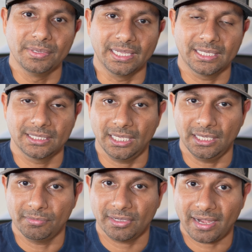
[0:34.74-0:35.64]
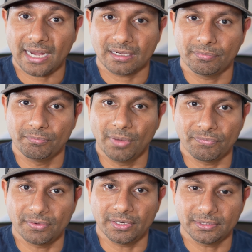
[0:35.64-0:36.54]
being the cracked
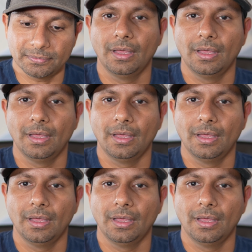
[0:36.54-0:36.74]
muffler.